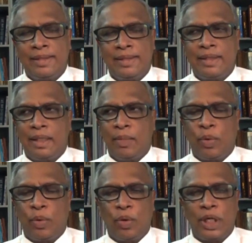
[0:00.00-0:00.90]
the
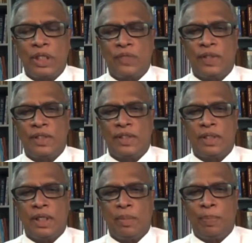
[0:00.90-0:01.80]
progress was
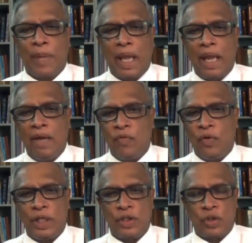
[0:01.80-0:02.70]

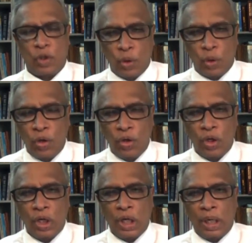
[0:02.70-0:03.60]
painfully slow,
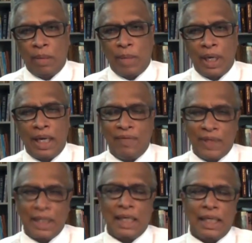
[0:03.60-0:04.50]
but
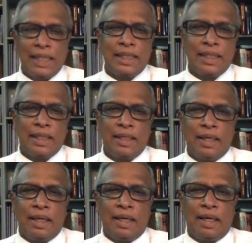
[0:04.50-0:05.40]
nevertheless,
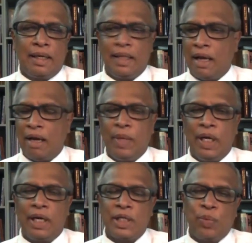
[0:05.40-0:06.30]
the
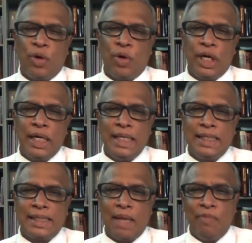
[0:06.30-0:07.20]
government responded in
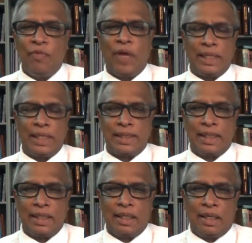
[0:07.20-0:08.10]
some ways
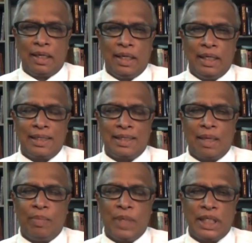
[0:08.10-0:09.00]
in
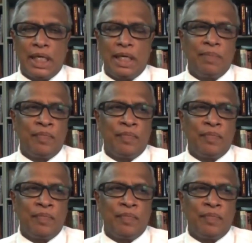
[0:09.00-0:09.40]
establishing